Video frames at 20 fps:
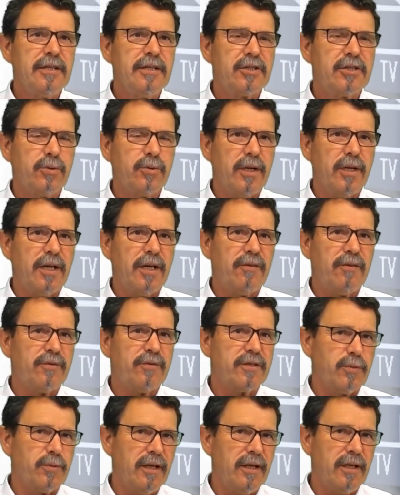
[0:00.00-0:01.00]
So we'll have
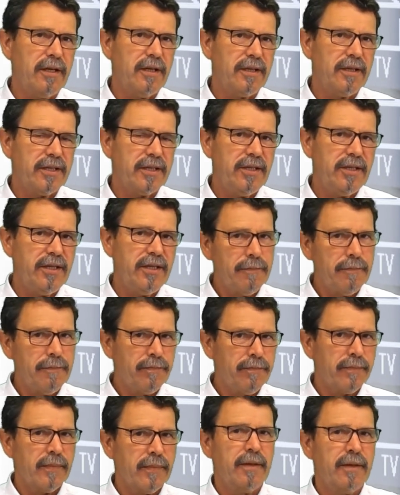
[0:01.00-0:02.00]
as well a key,
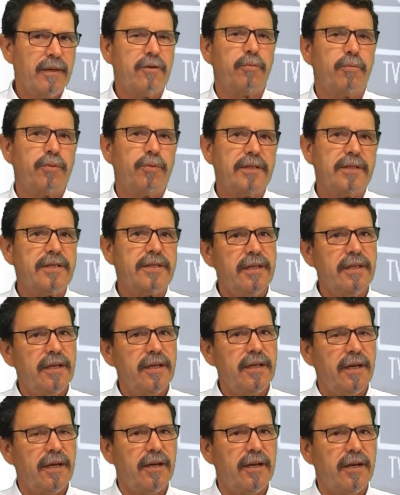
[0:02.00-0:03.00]
you press it,
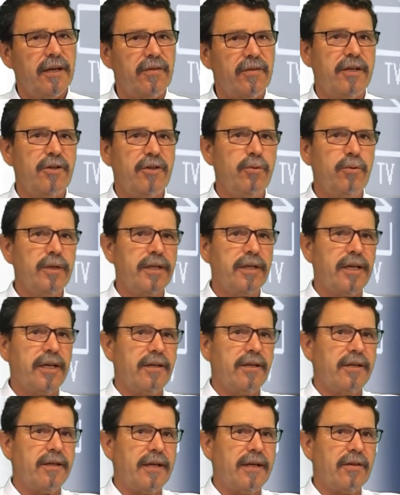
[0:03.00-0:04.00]
and then you will
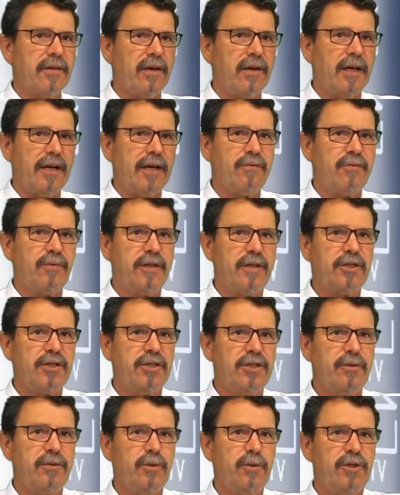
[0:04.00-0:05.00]
get another light
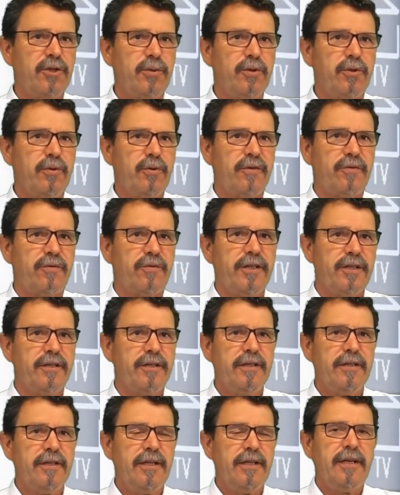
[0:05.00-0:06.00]
function which we do have
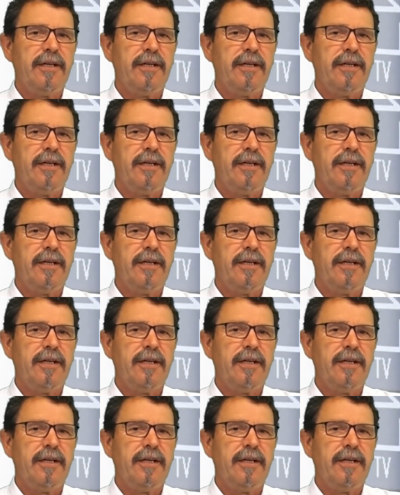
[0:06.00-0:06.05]
here,